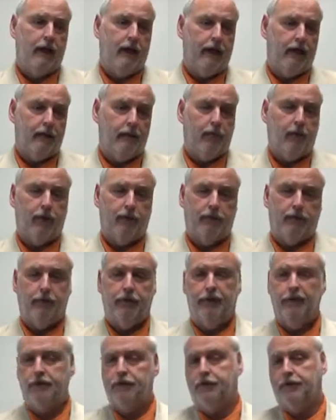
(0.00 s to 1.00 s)
and I'm part of a
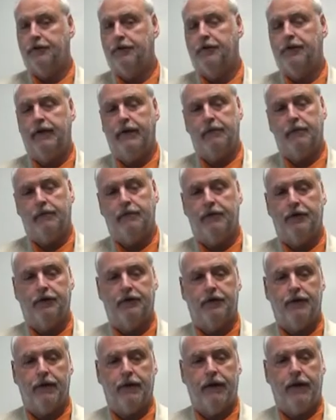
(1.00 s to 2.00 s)
research team
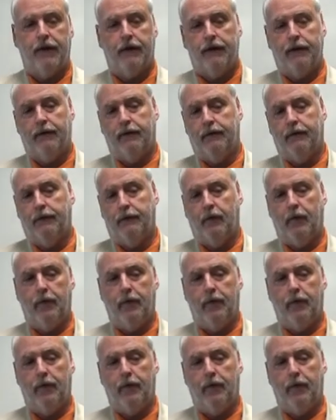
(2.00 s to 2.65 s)
investigating